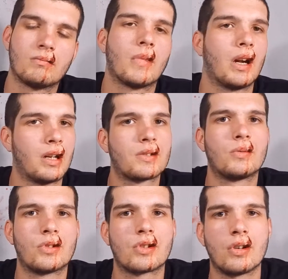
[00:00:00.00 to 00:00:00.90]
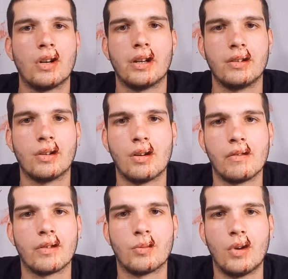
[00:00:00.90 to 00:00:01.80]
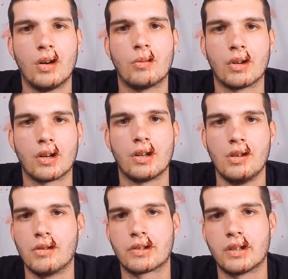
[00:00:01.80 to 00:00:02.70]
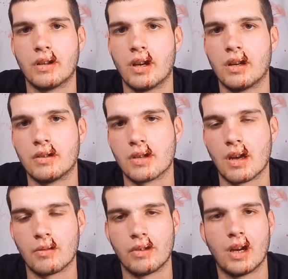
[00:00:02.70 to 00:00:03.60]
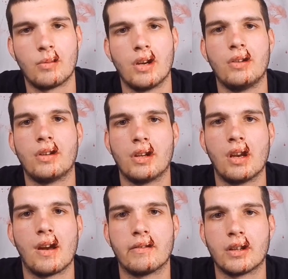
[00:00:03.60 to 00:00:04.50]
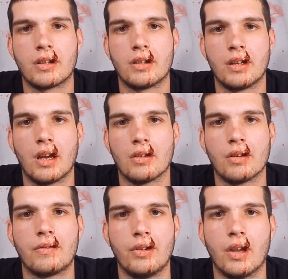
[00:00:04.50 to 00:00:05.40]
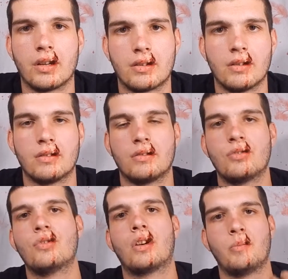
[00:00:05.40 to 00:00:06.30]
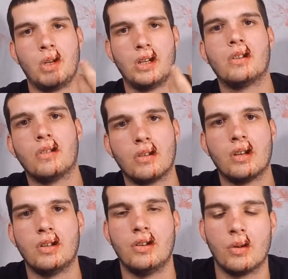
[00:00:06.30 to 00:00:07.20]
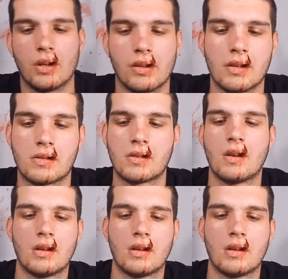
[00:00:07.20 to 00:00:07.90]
I guess we'll just go ahead and go over what we're going to use today. That way you can get everything together if you'd like to join me in doing this.